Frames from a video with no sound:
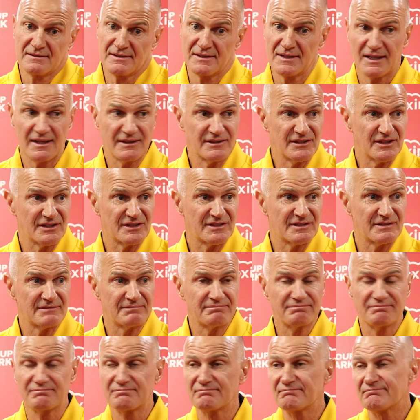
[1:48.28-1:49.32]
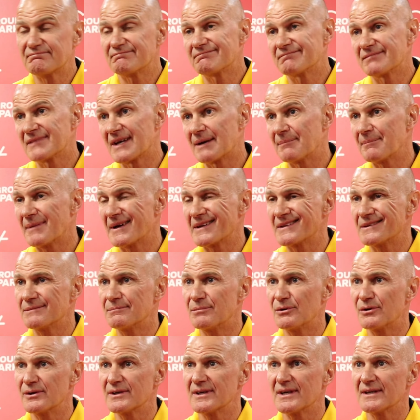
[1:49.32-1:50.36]
you know, just come back to
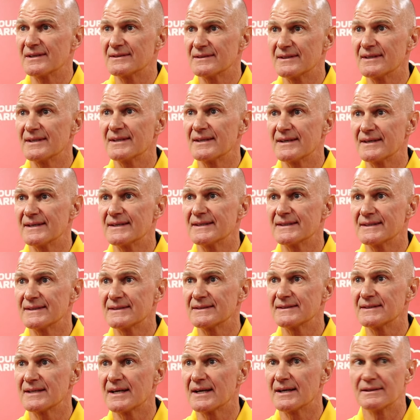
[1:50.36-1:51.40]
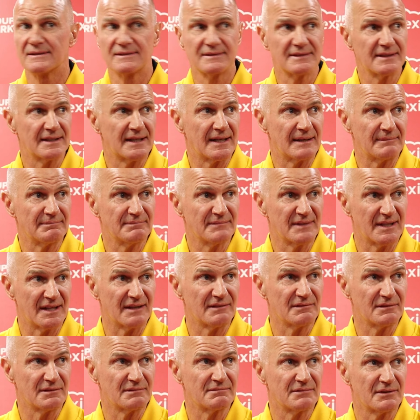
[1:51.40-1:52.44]
bite you, don't they? So, you
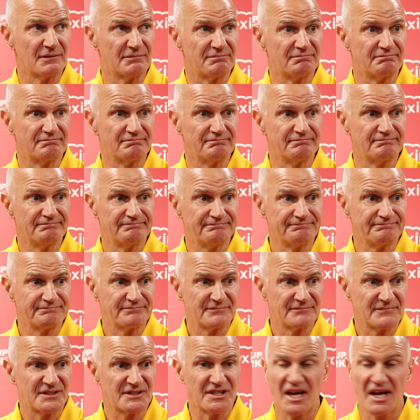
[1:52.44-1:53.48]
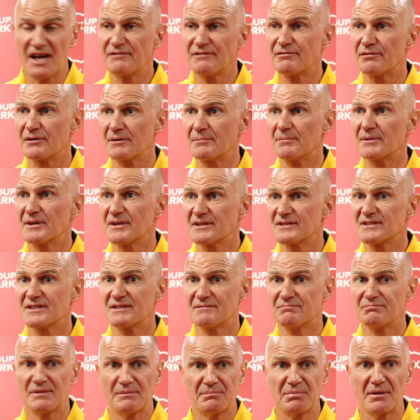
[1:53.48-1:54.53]
know, sad for him because he
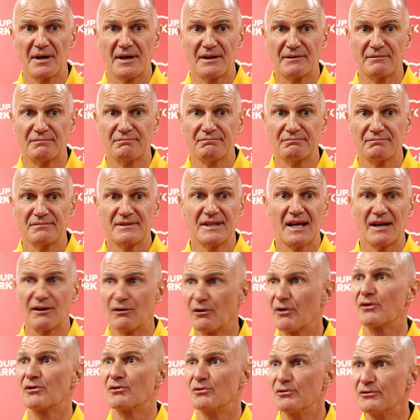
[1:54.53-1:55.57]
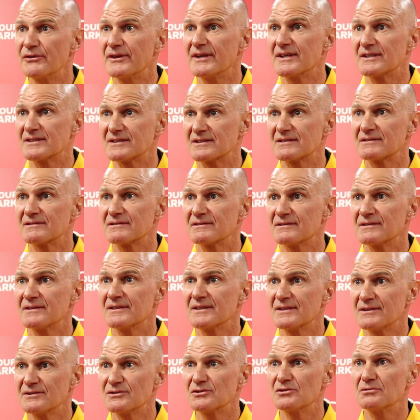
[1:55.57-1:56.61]
played, done a lot of good things.
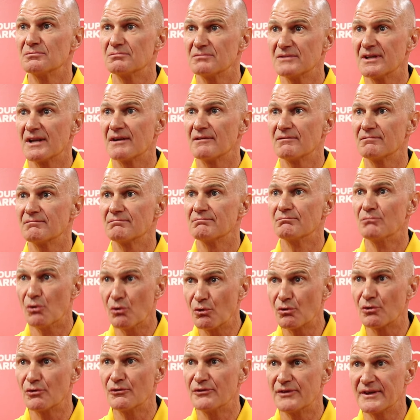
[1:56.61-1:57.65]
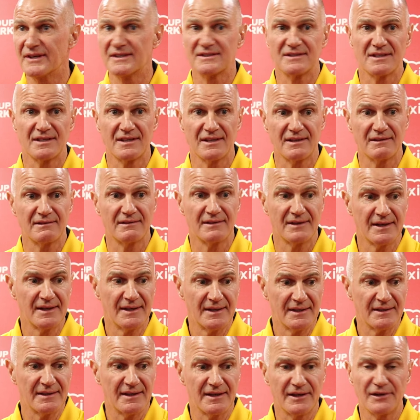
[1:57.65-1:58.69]
More good things than
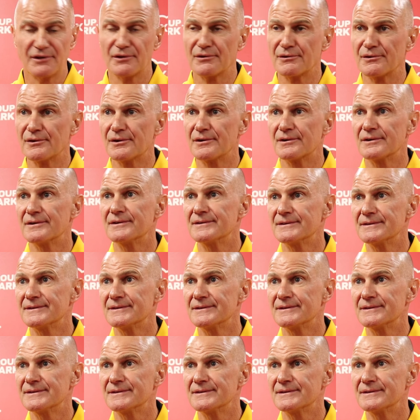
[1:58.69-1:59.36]
he got wrong.